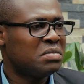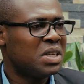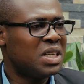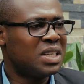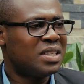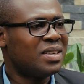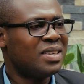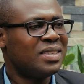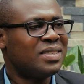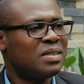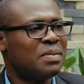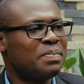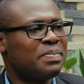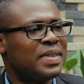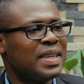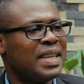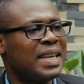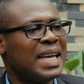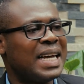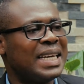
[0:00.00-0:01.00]
It's not
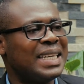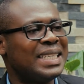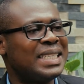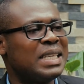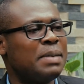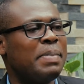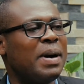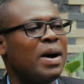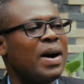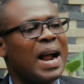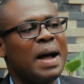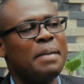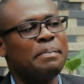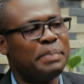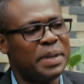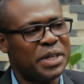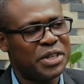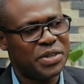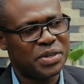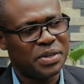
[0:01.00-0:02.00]
something that is about
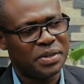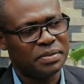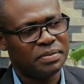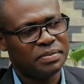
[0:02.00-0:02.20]
ambition.